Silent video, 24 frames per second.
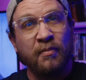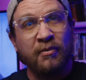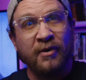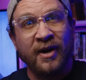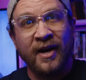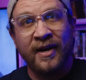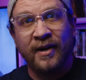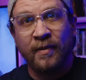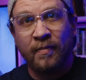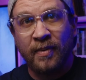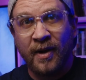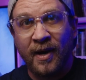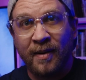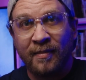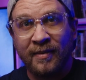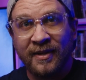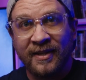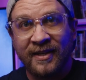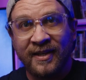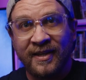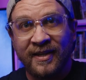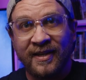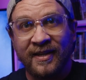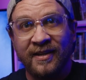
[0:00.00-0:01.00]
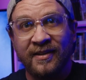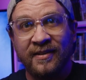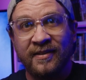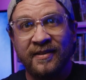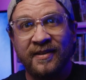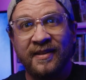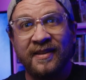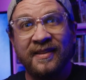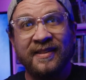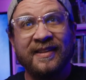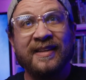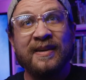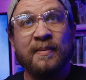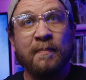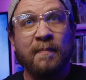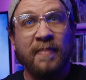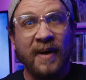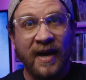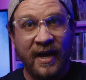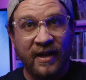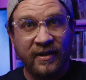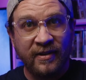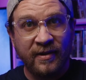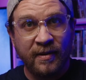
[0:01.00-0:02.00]
Brian De Palma did is the
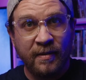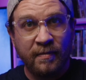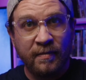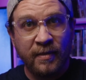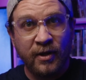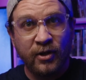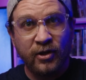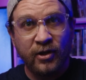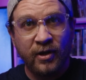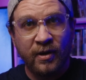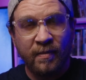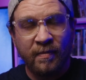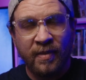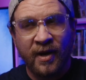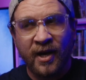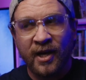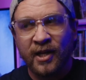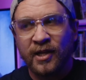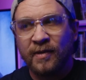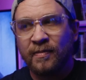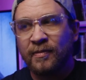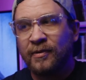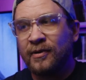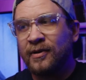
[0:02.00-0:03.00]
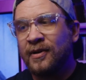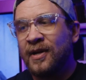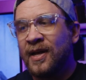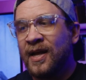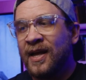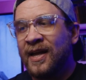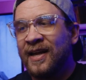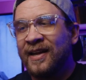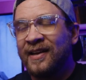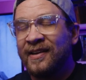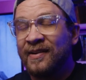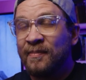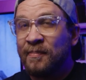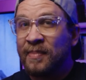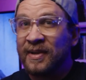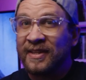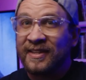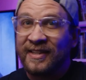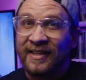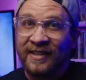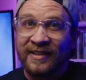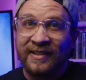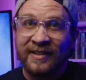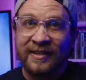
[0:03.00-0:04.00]
best Mission Impossible, but
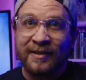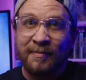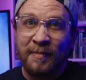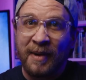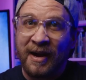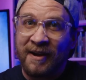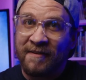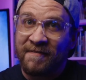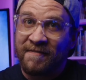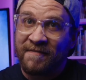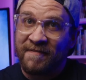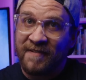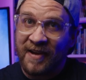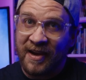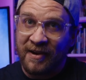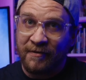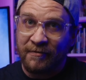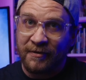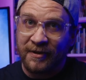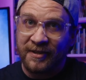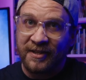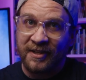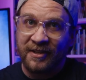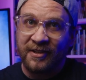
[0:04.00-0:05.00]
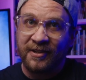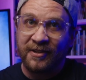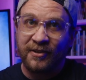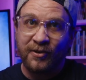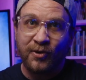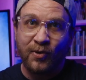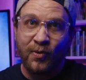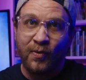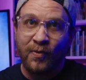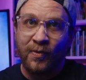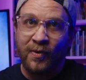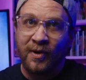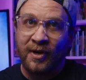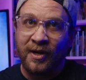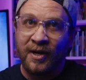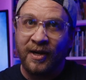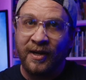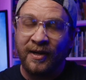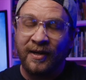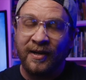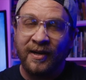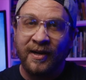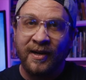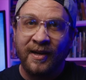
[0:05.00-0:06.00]
this is my favorite. This is the
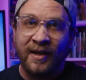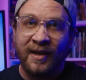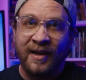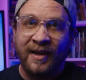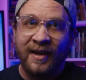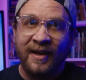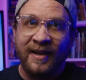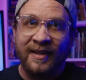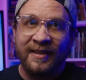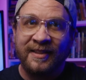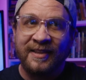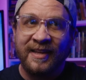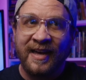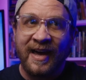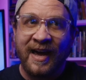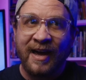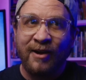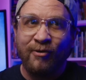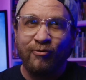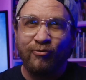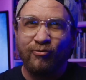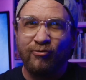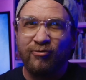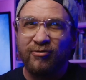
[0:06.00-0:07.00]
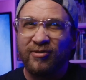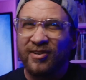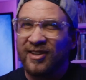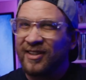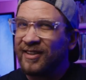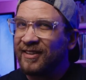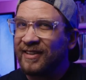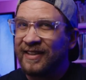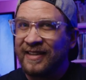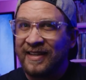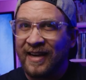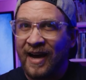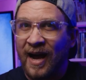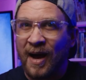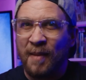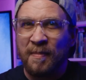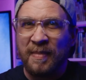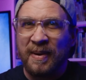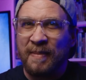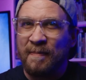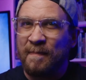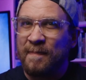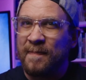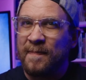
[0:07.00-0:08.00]
one that really got
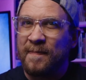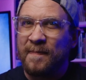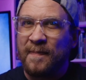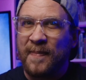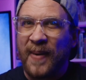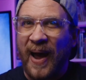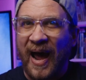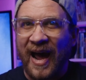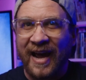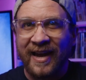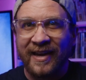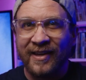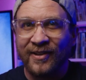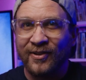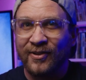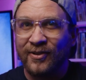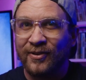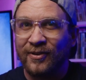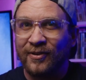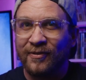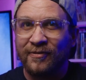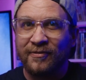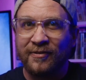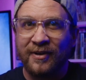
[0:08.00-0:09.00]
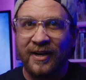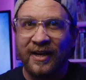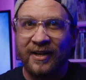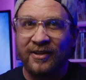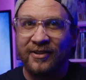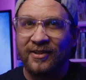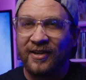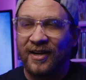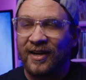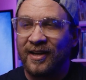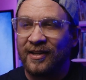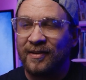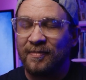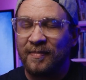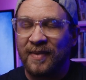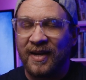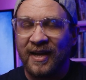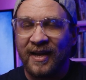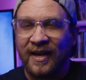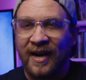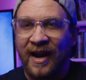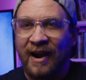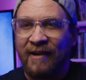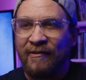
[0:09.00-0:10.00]
me back into the franchise,
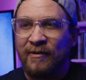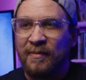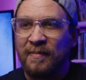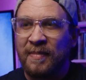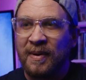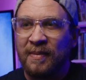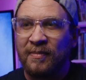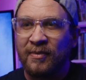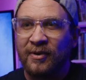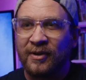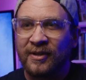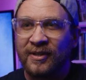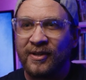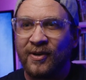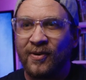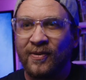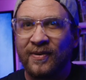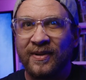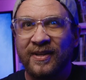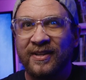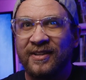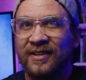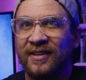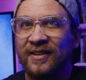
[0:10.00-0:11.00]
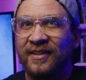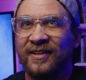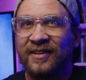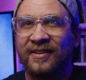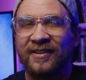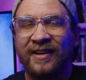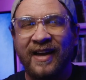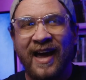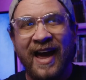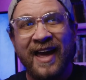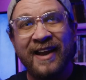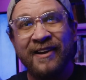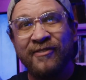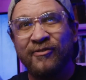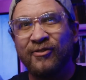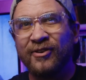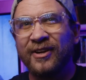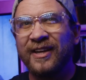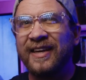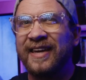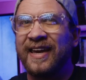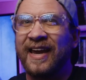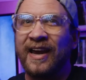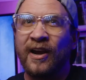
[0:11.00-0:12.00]
man. I remember going to see this, like, I didn't
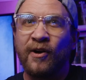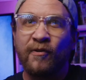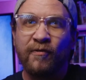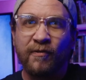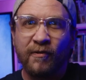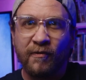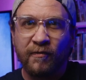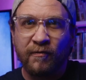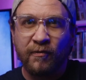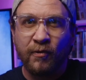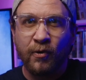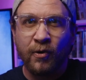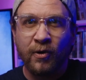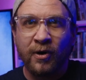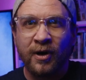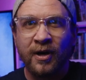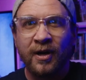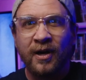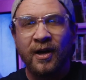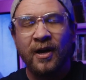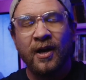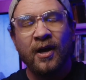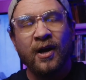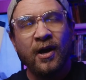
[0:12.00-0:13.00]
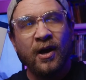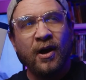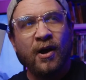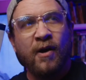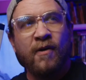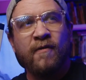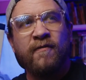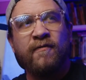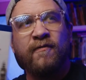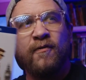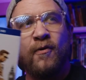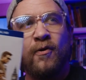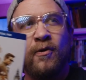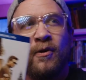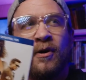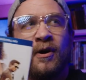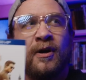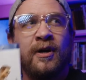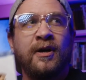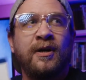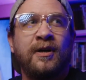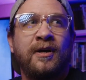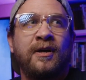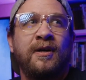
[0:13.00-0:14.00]
really care for 4.
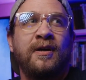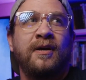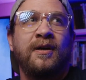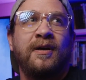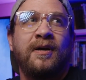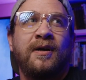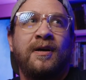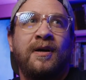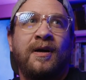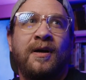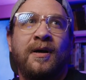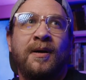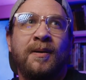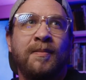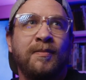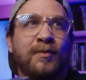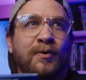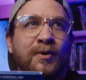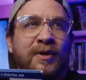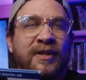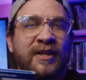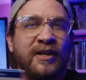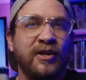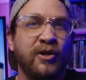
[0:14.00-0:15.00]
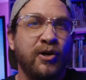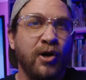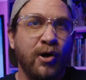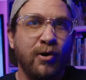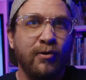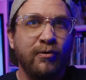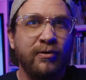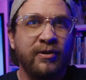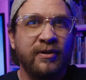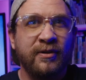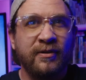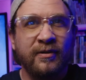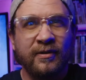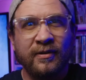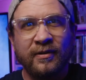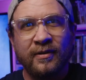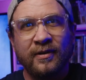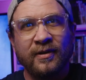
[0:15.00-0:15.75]
4, or the Ghost